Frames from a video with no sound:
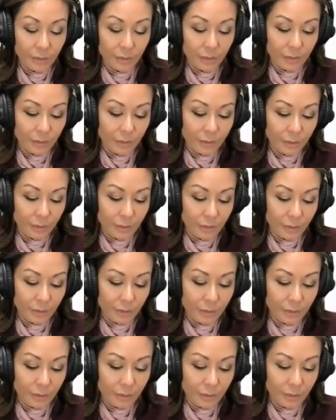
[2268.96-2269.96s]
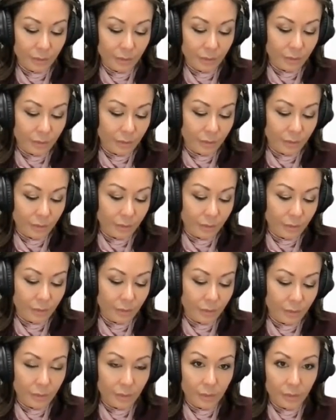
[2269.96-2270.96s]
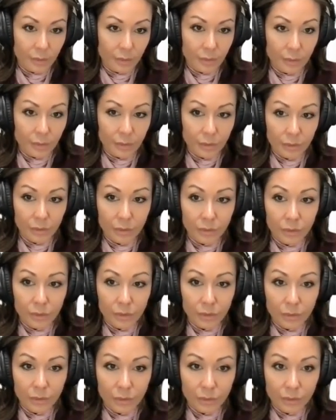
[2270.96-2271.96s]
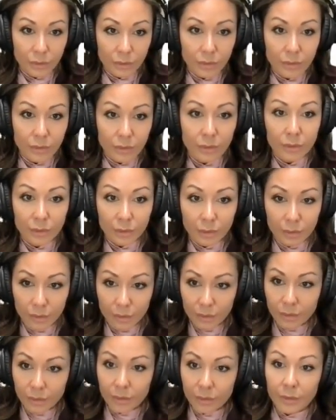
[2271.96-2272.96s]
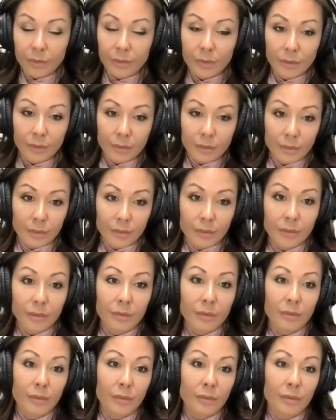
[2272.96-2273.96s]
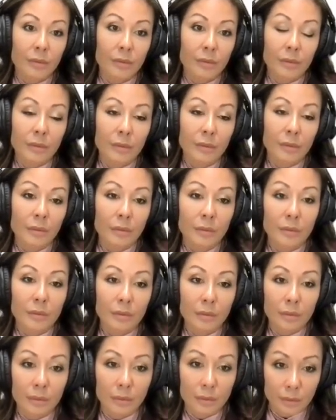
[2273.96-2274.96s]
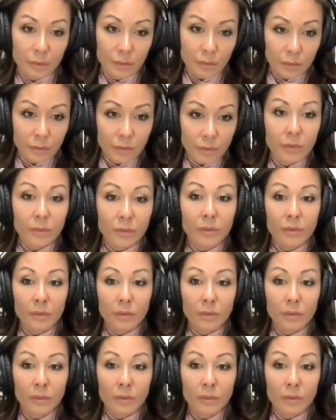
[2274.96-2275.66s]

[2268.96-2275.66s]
[no speech]